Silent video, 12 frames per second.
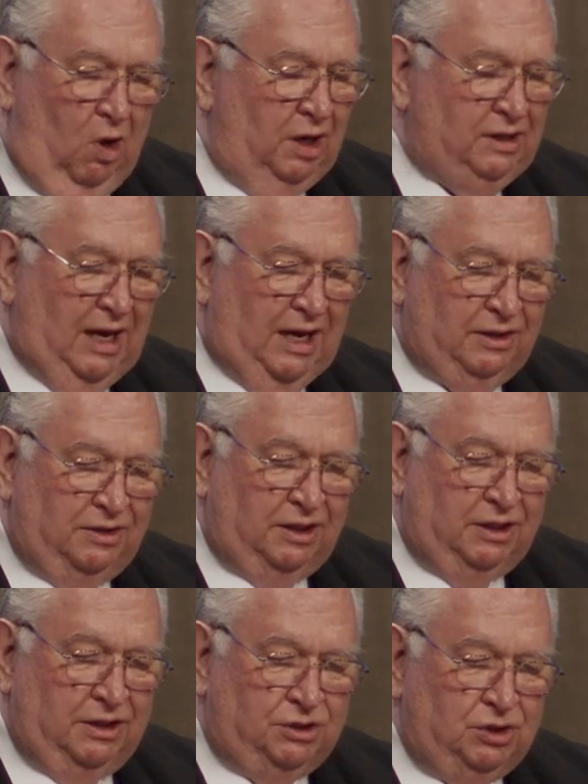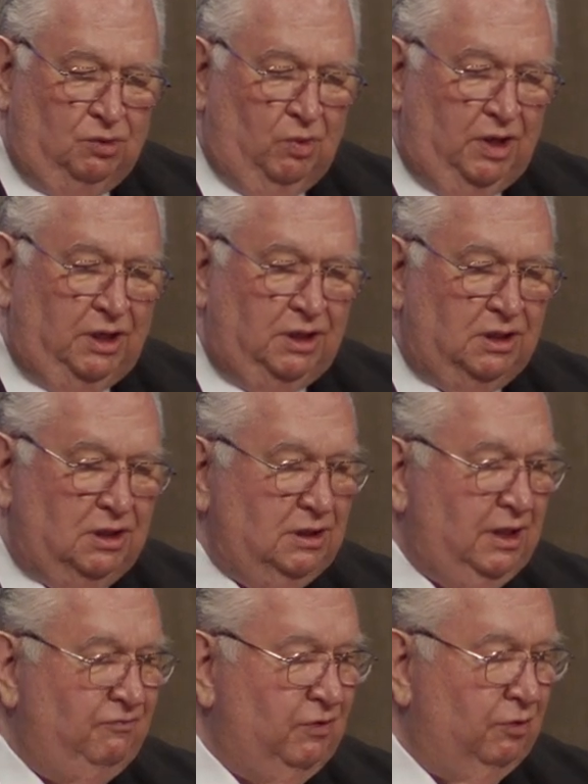walked out of the kitchen, went into the
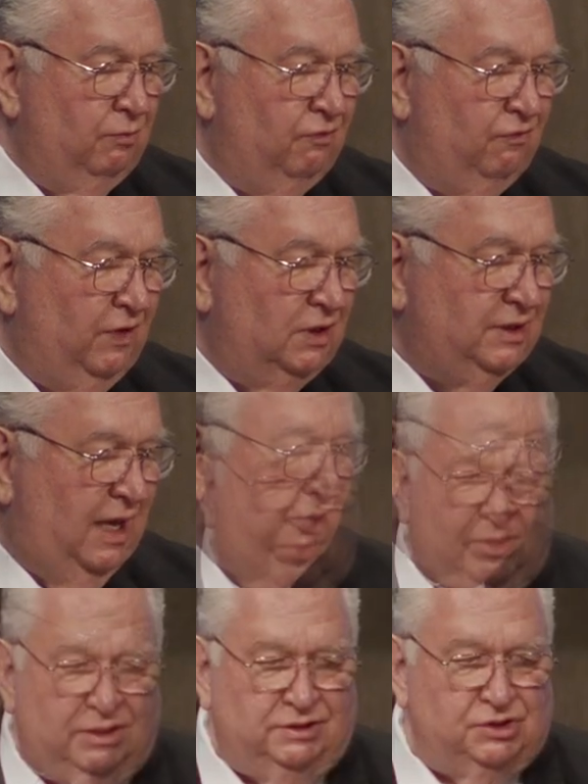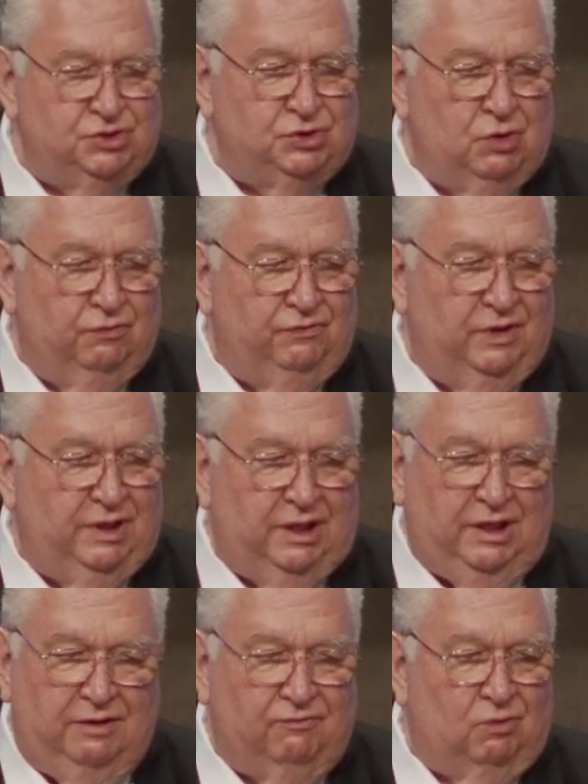living room, fell down on the sofa,
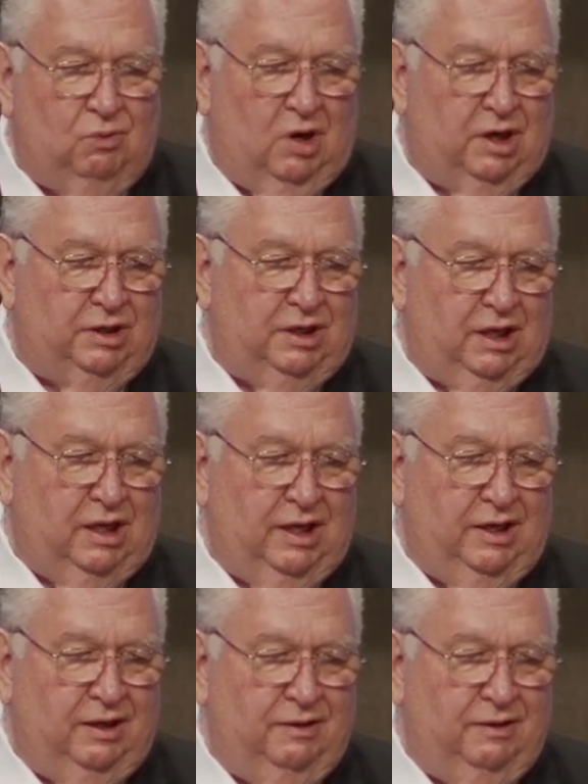and never walked again.